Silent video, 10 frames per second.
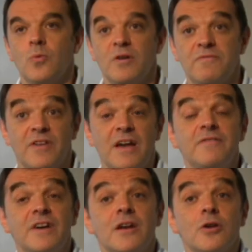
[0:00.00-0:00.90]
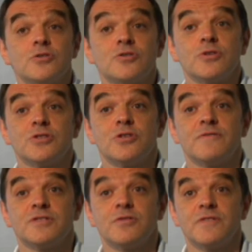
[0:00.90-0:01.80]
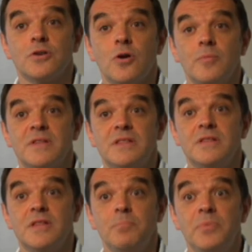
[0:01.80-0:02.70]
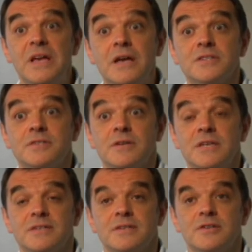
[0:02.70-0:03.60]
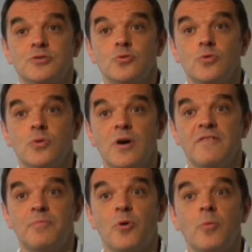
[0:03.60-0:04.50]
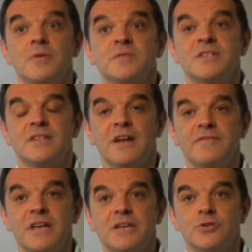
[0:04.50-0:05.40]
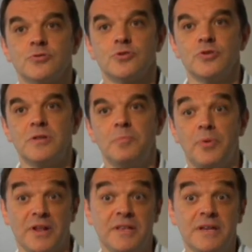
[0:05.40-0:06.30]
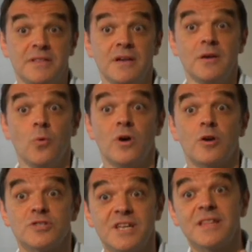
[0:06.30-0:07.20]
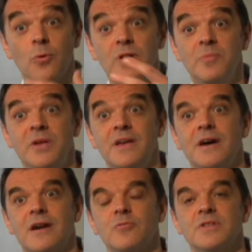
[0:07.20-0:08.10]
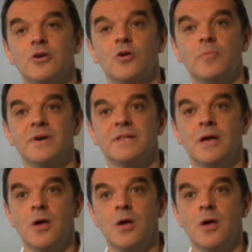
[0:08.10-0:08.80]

When flying very close to the surface of the comet, the biggest risk is to have problems in the navigation, so in predicting where Rosetta will be around the comet.